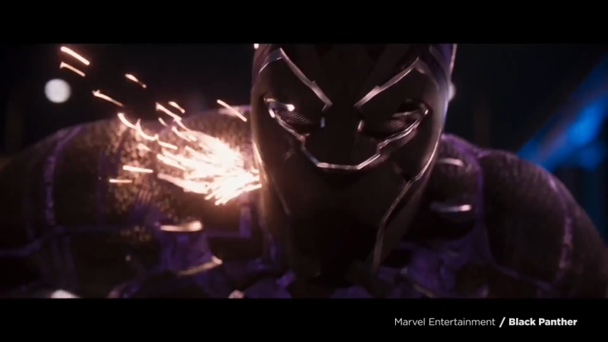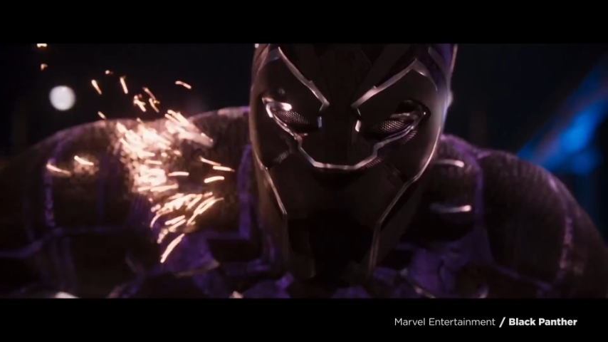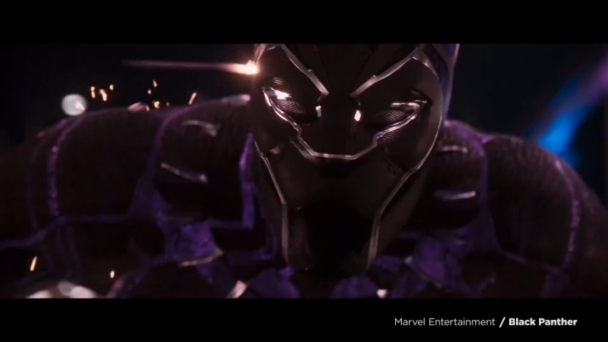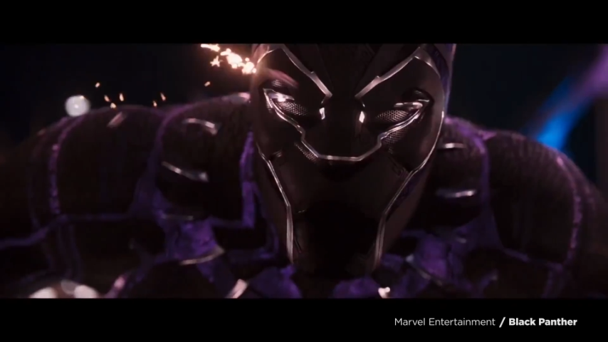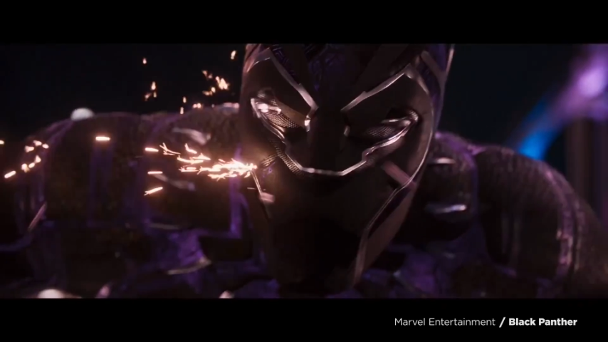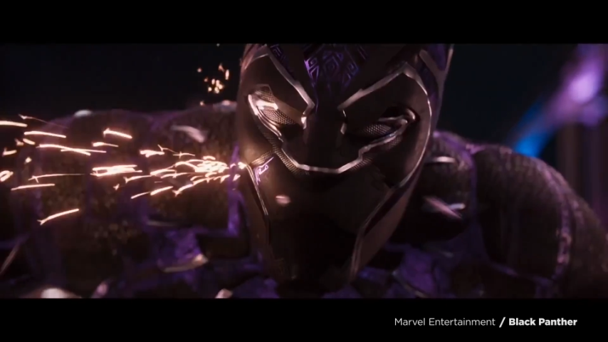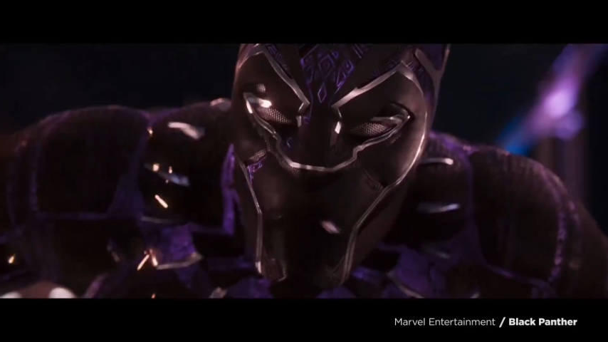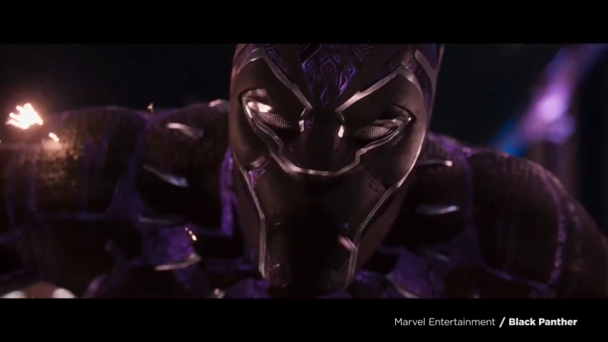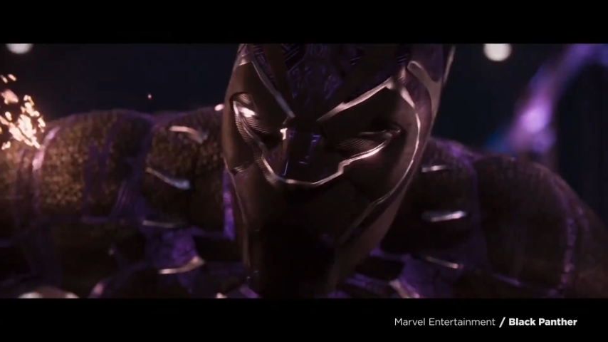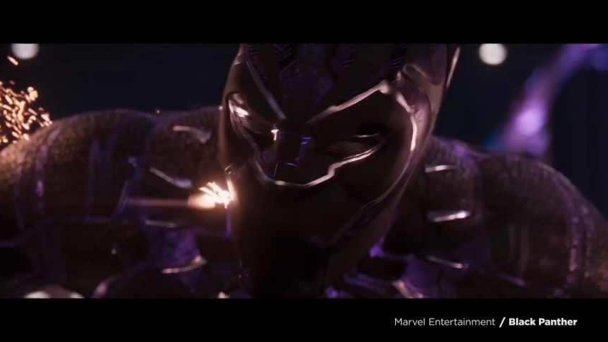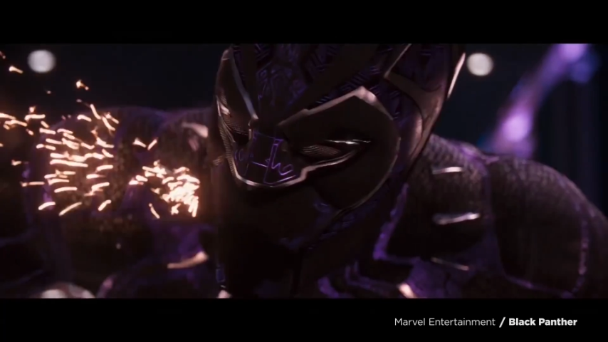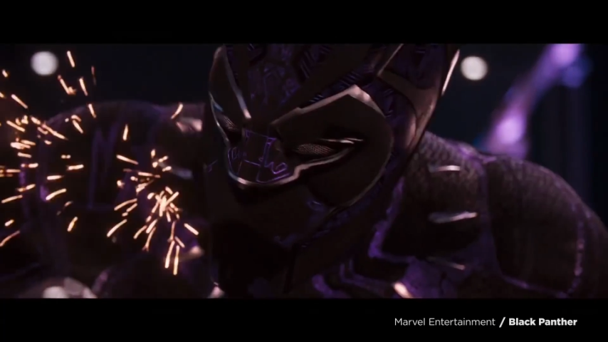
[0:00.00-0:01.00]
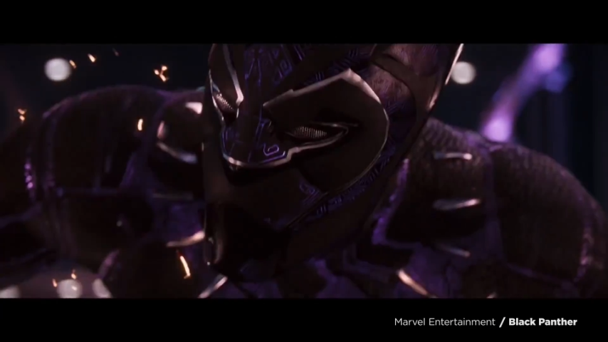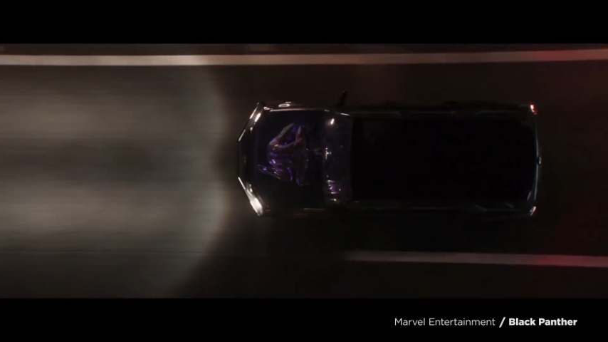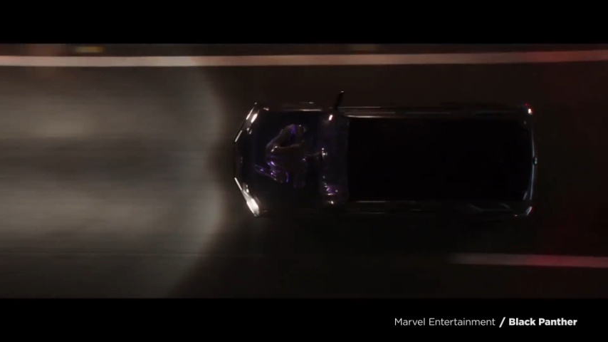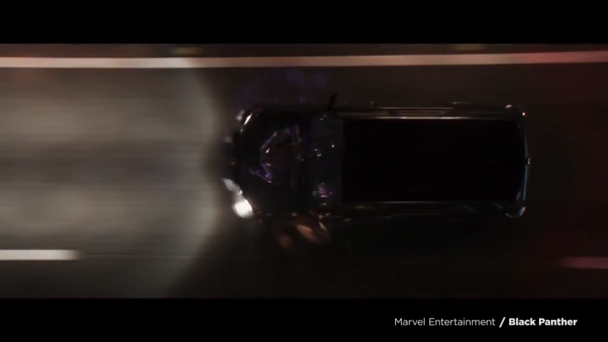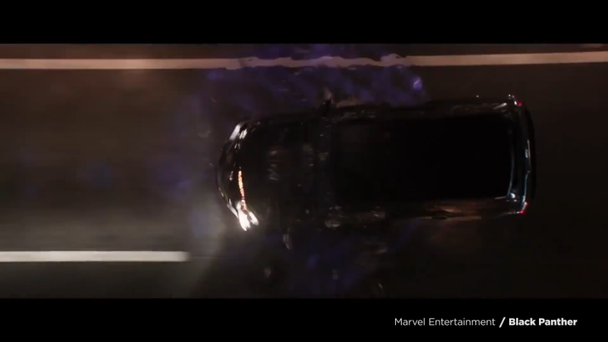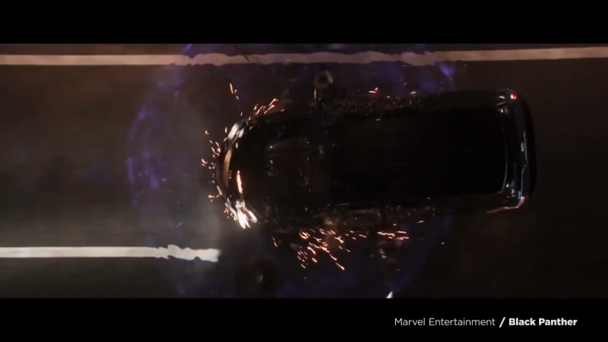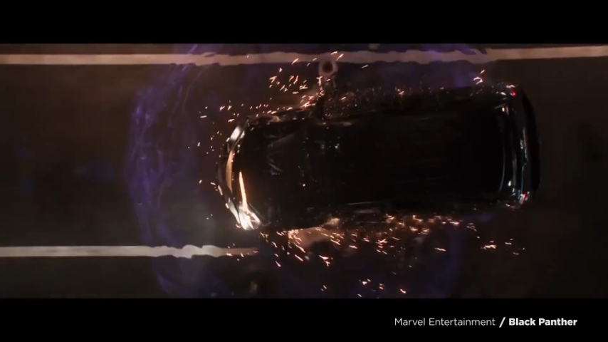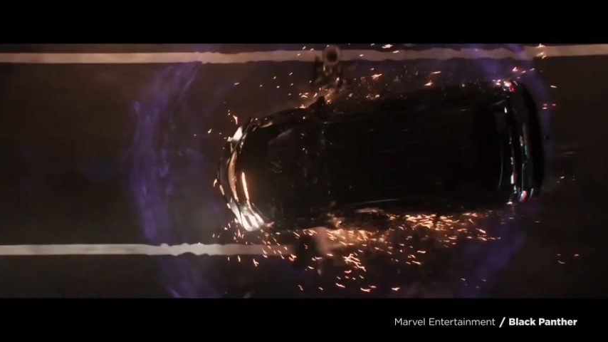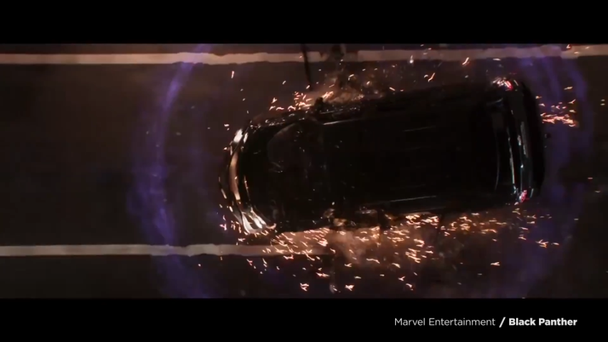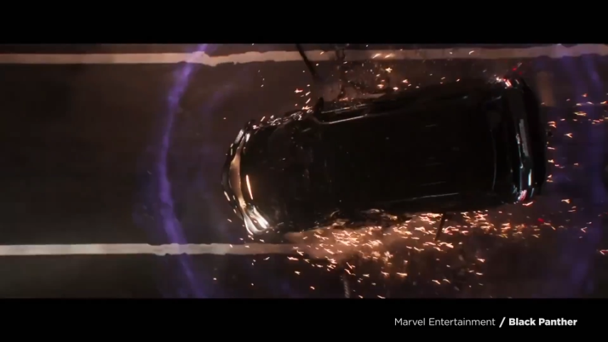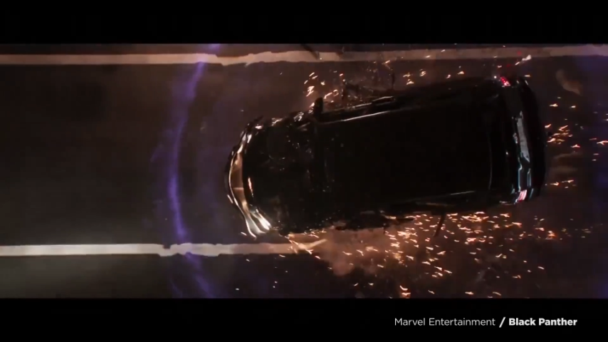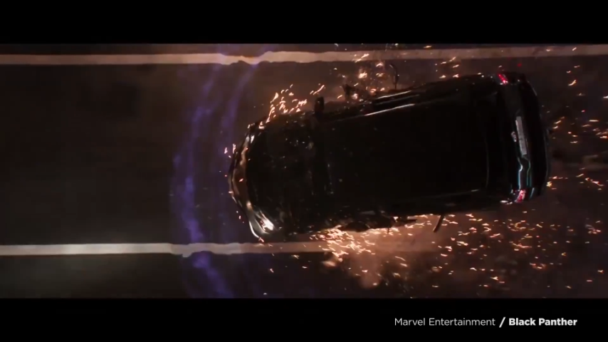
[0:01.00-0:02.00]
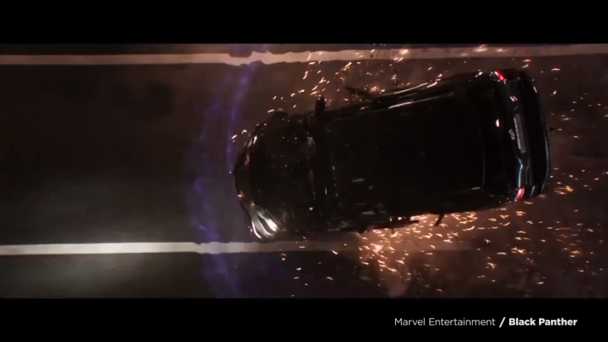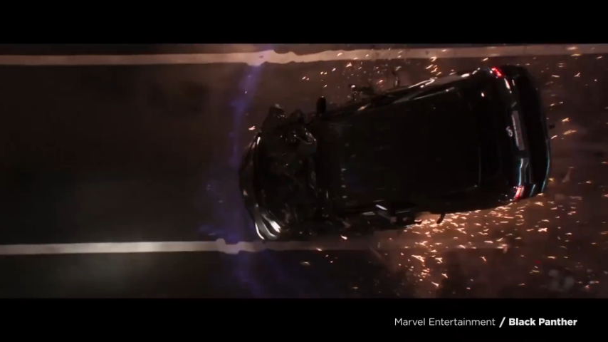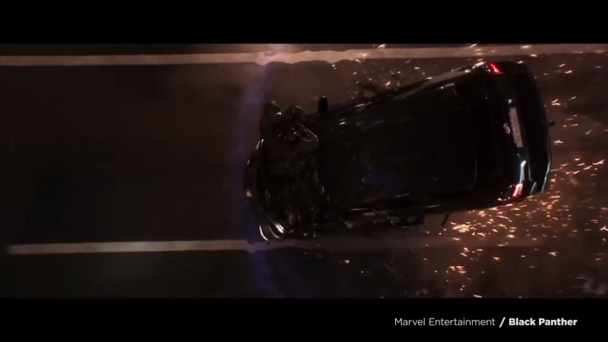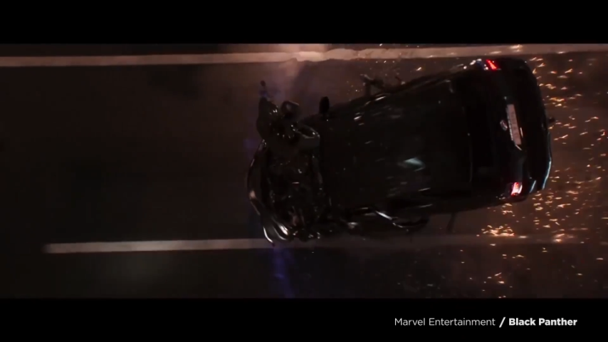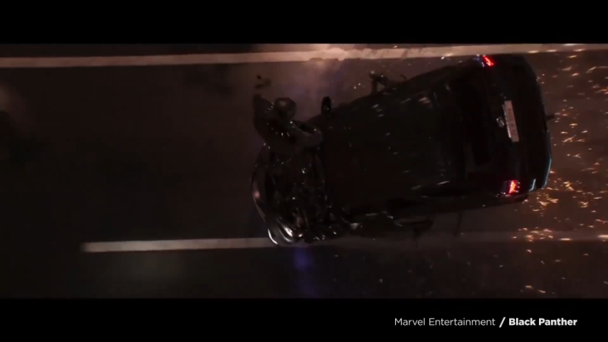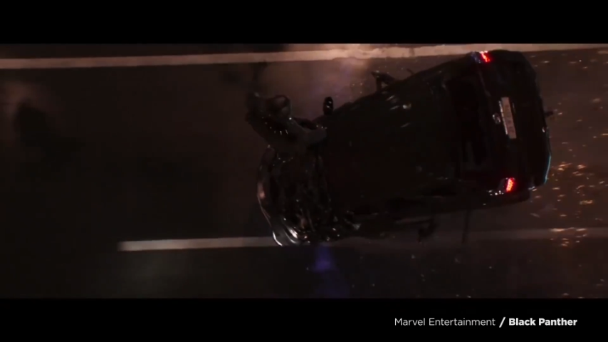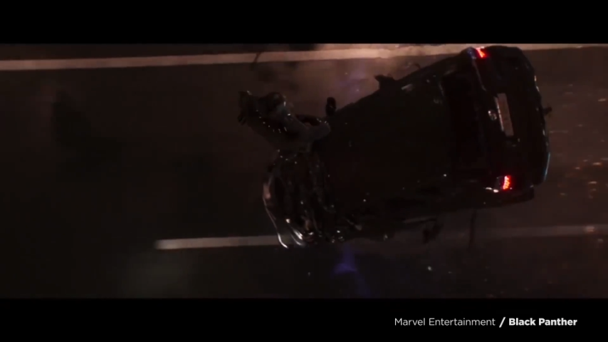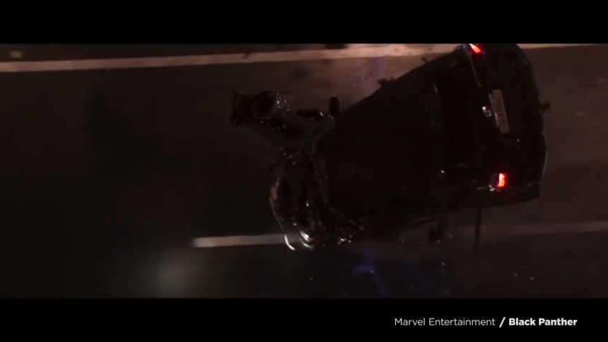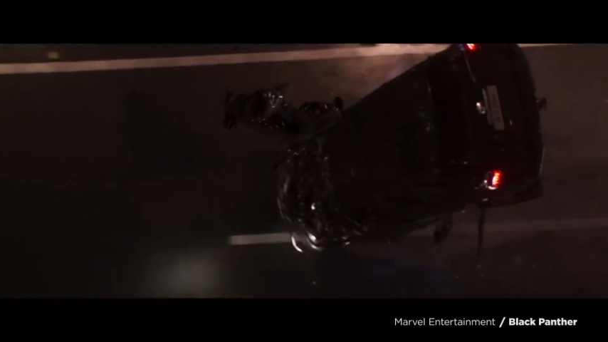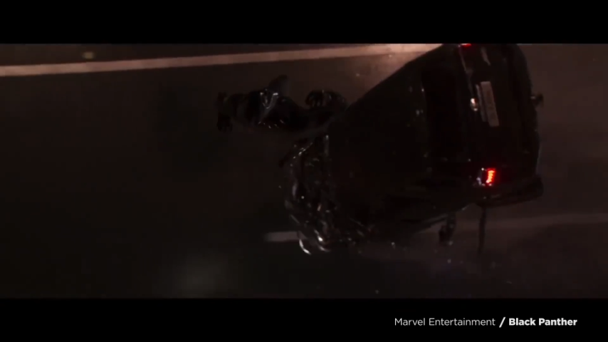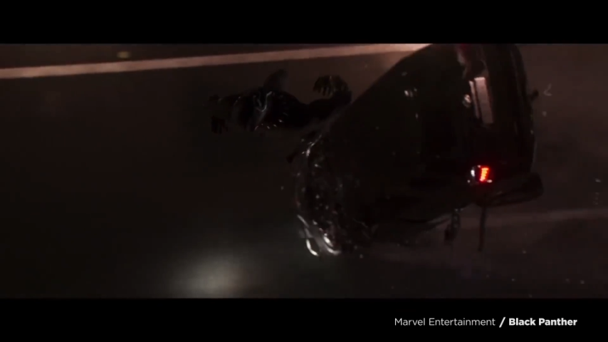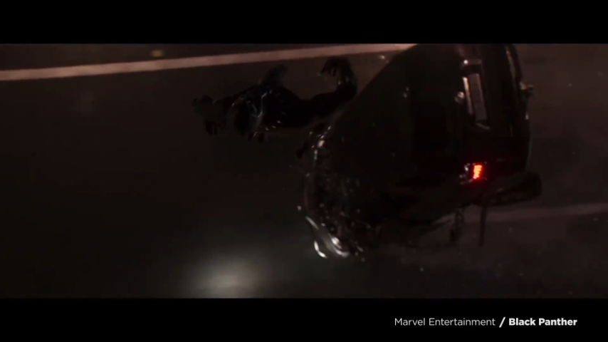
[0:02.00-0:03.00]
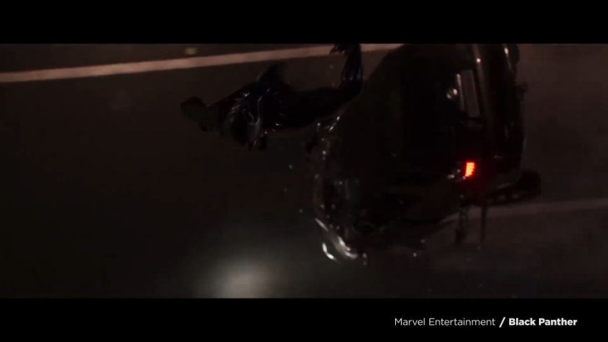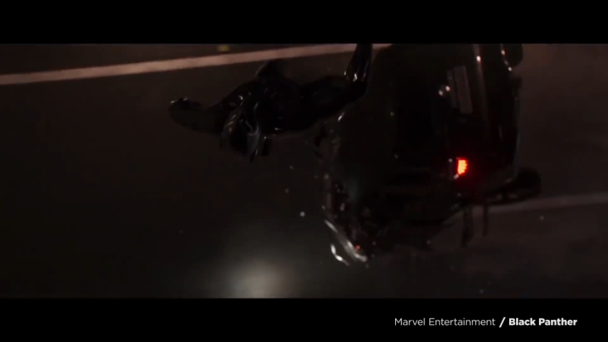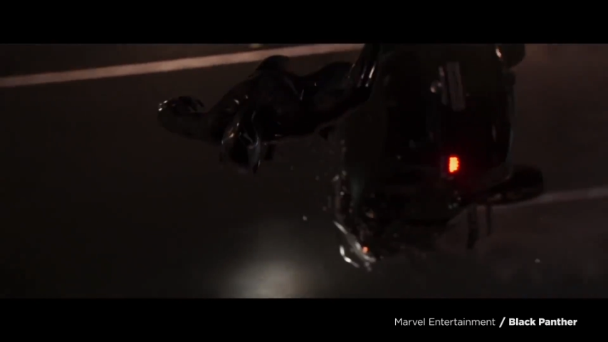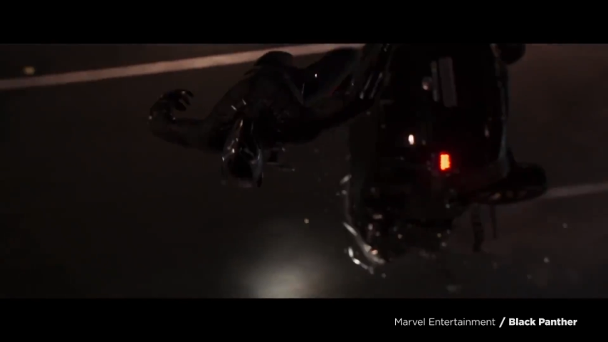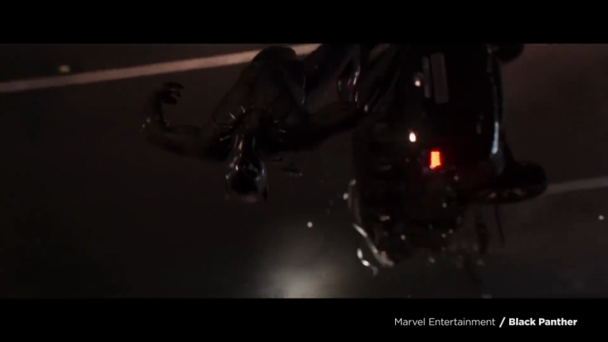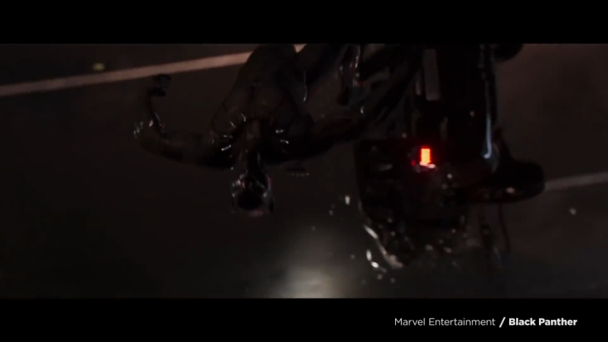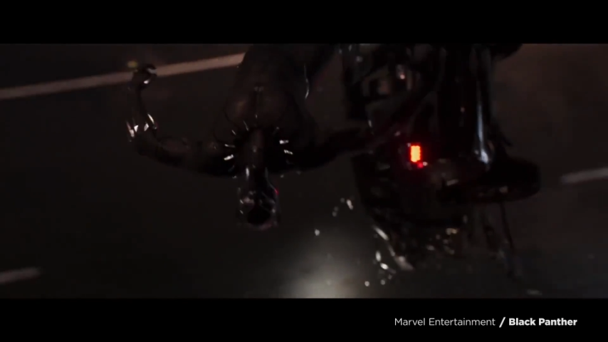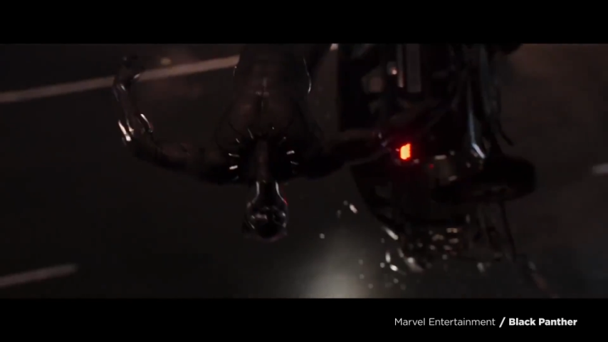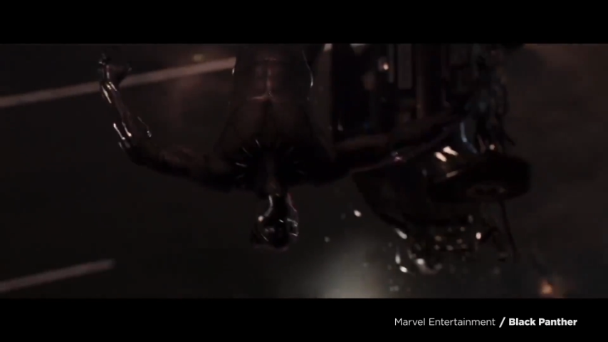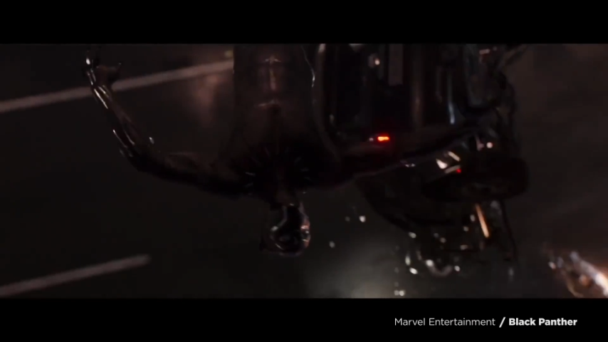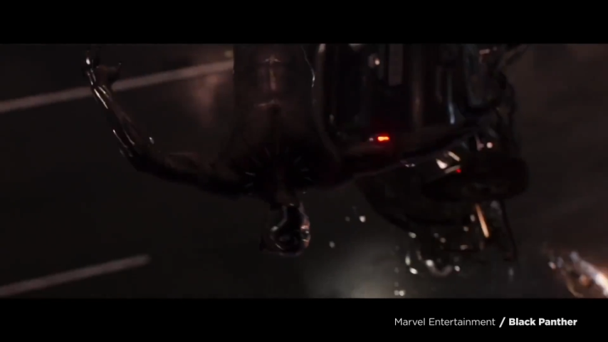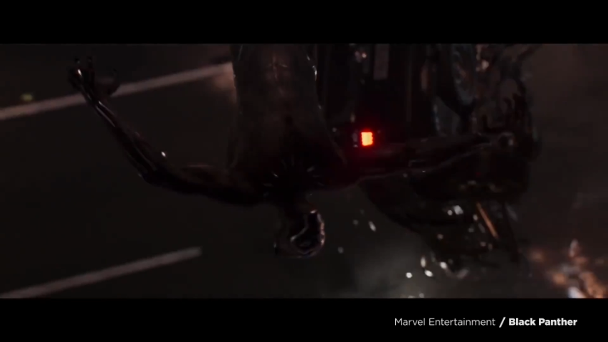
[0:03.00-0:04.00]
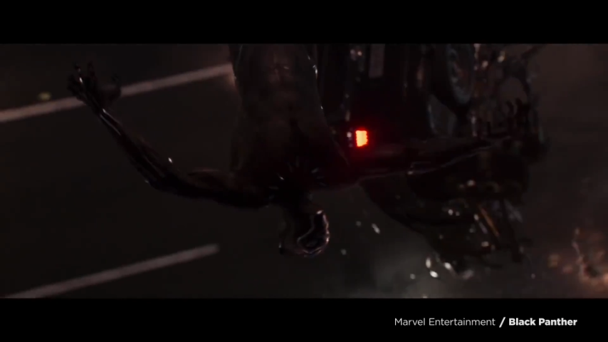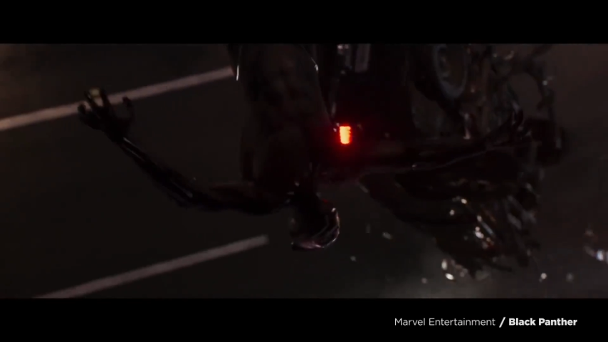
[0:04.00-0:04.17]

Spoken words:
[unreadable: no face in view]